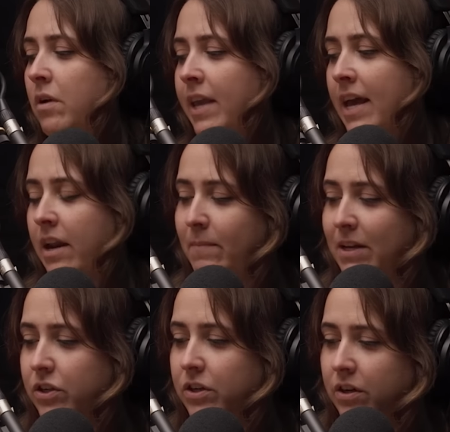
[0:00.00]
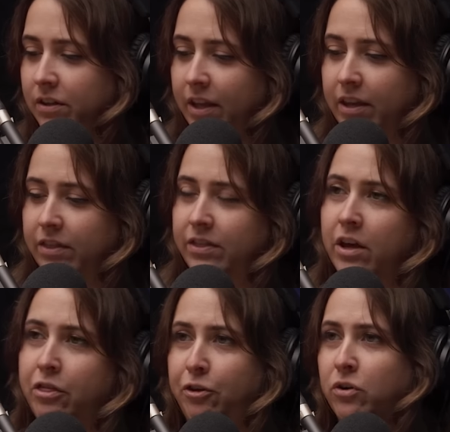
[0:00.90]
again, I mentioned like
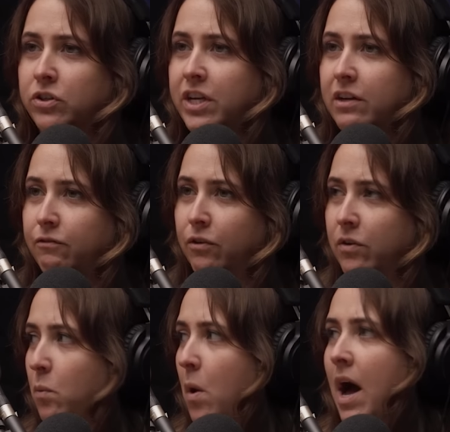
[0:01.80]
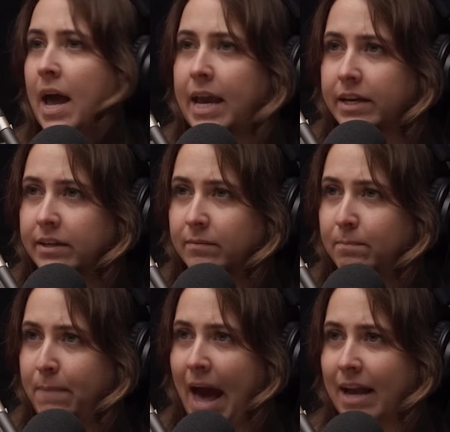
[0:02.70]
a 13-foot wide
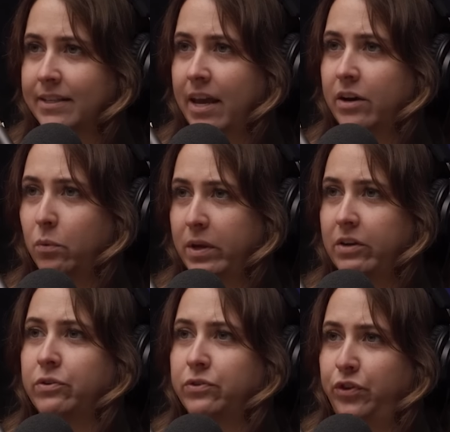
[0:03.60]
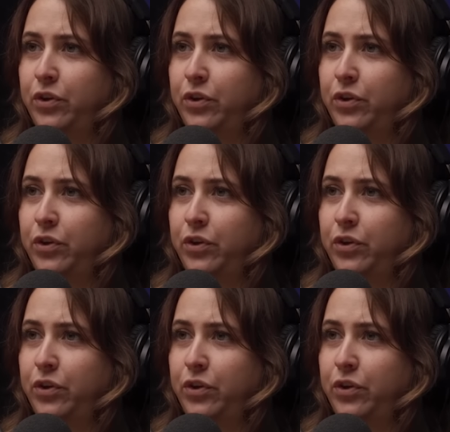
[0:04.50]
back set of wheels too.